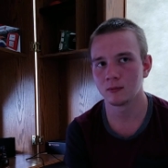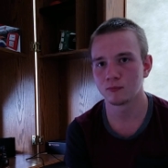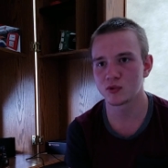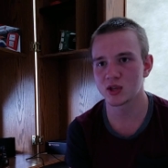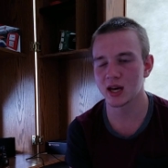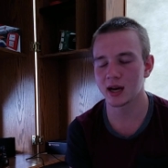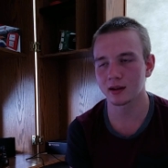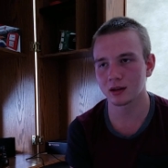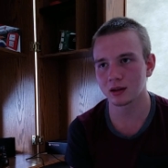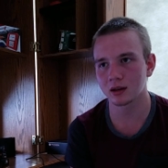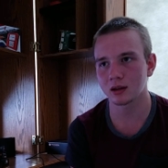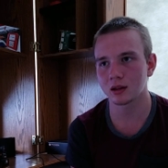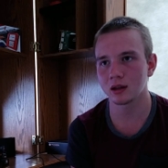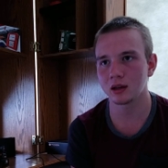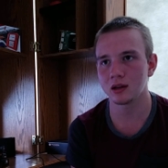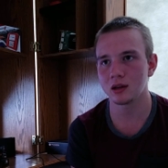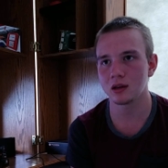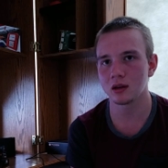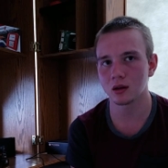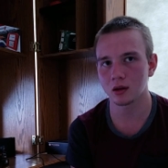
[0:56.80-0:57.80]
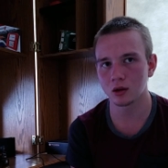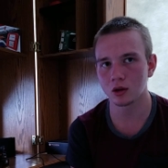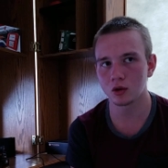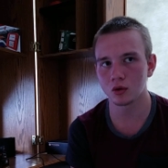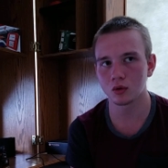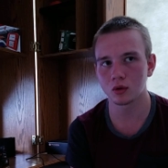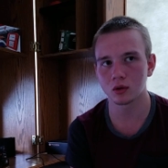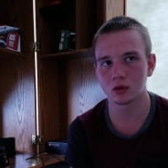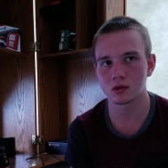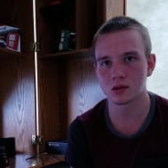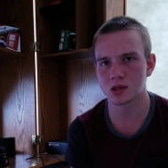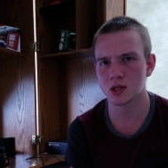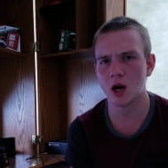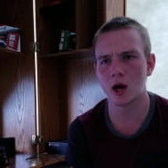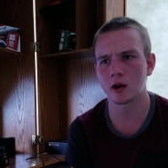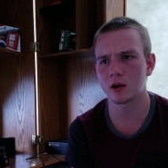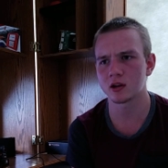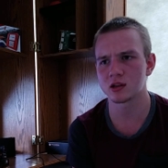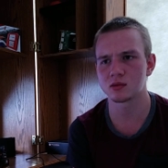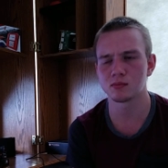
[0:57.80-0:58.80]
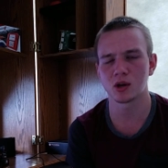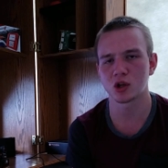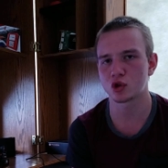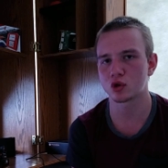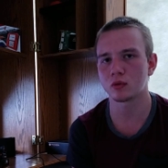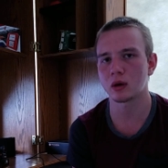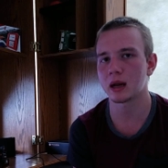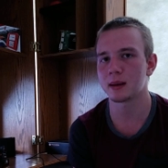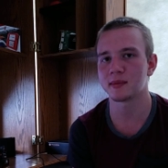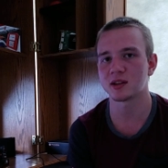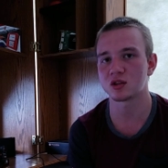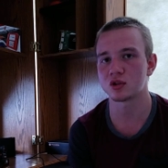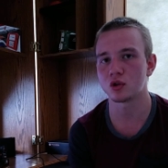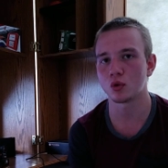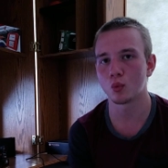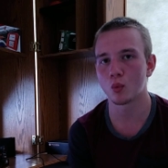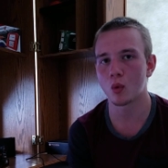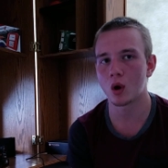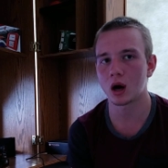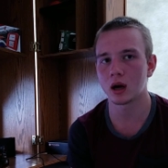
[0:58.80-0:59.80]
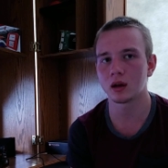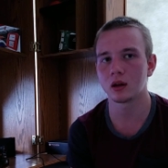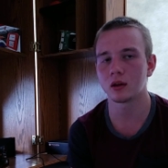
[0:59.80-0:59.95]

technically you could solder as much RAM as you want